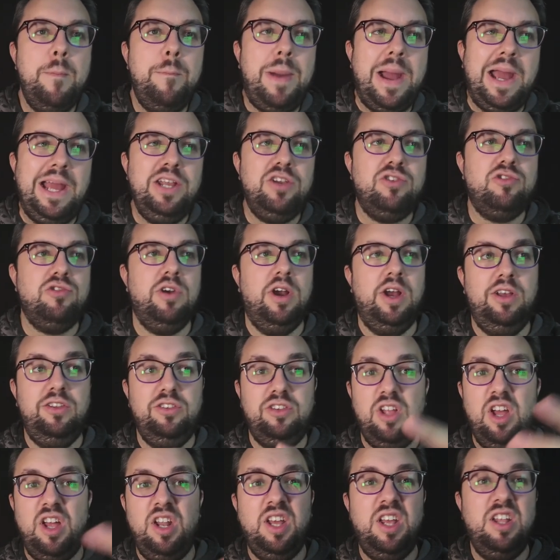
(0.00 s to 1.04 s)
Patriot is
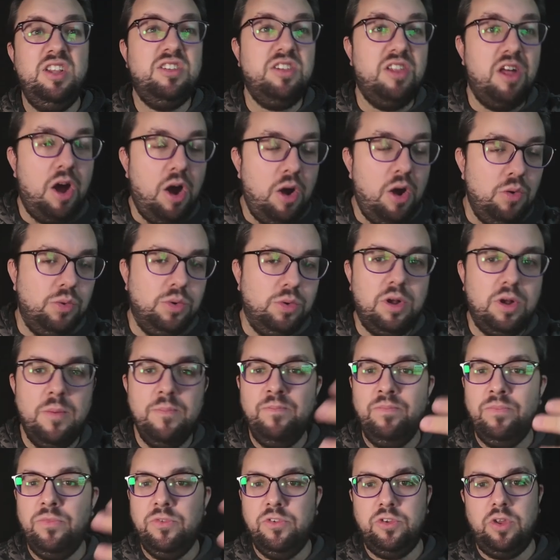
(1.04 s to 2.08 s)
turning into the Hulk,
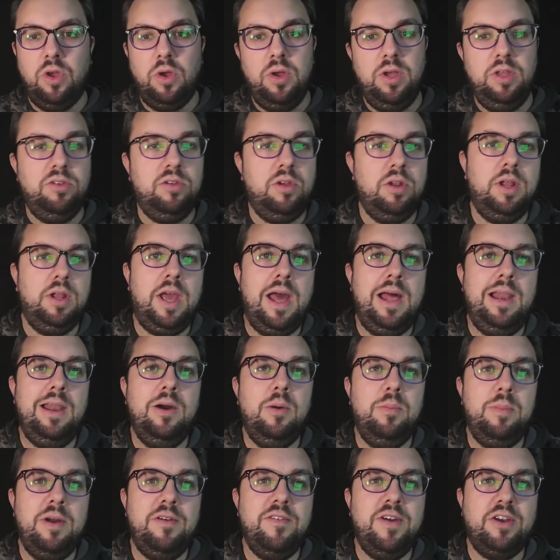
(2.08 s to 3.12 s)
so he's going to get a
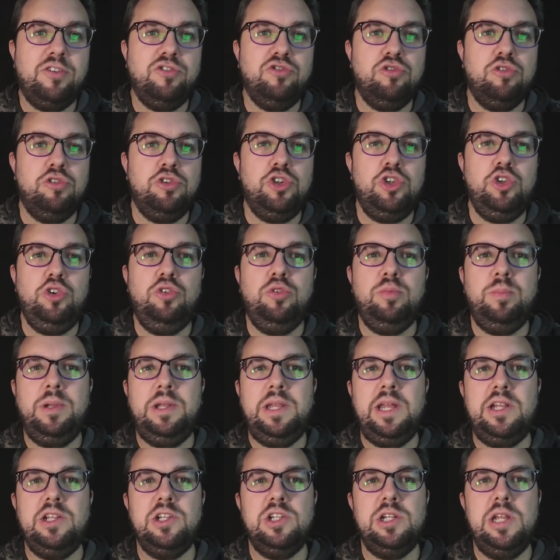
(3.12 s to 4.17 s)
little bit of extra juice
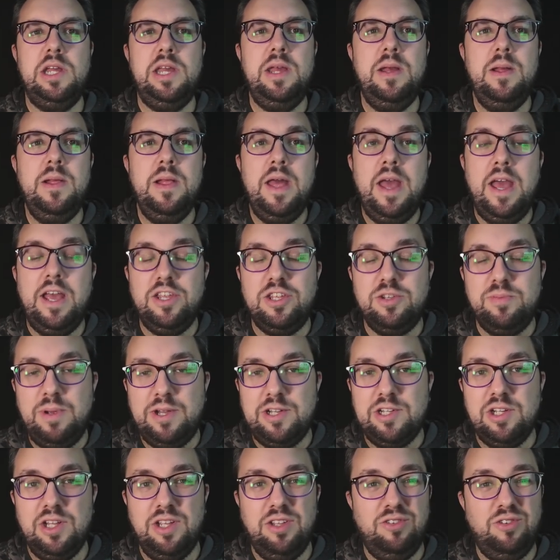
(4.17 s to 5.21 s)
potentially,
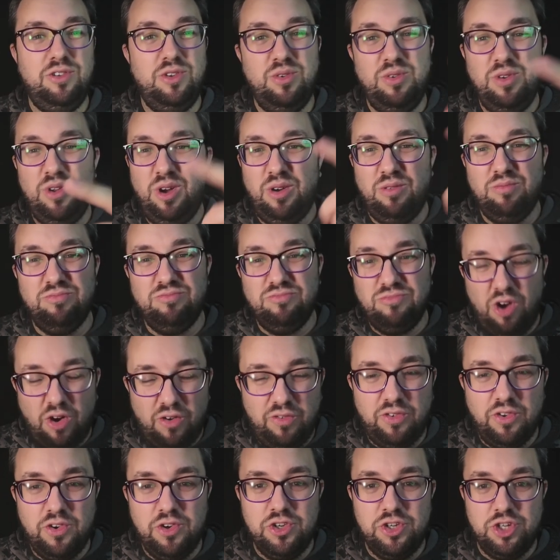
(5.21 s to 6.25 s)
especially as you're not
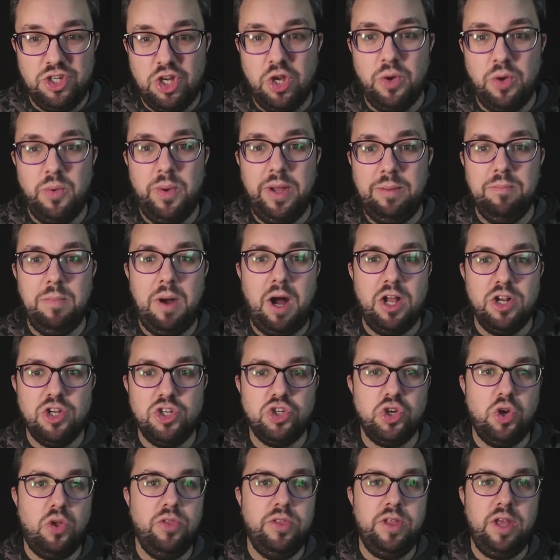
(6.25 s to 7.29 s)
often doing
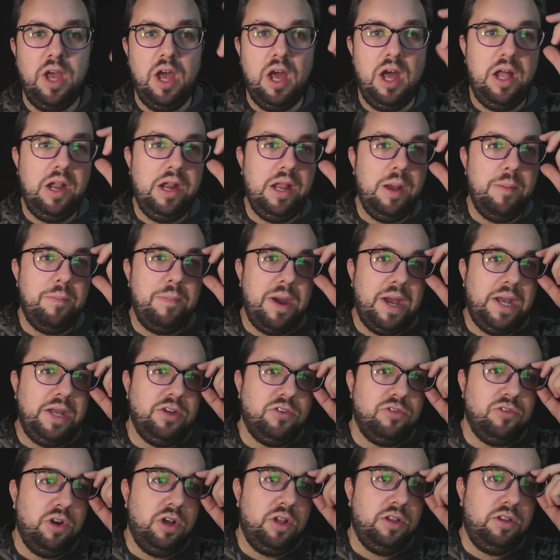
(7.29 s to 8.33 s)
much on the earlier
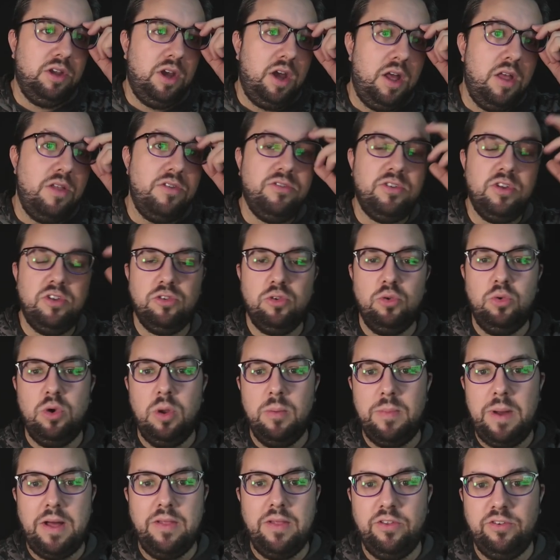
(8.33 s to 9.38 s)
Patriot turns. It's all
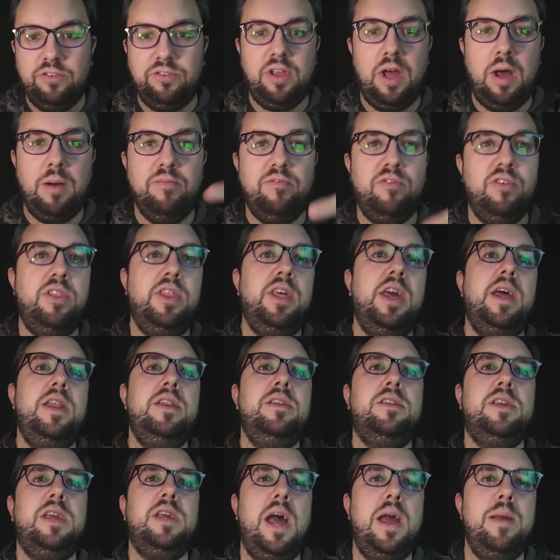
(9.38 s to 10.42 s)
about the setup for the
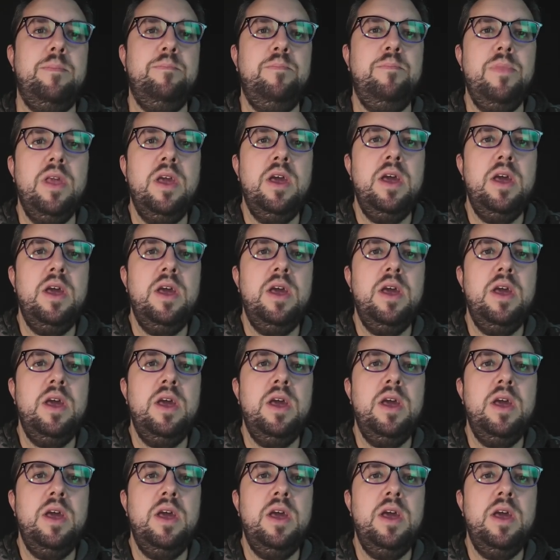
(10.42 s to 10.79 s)
end game.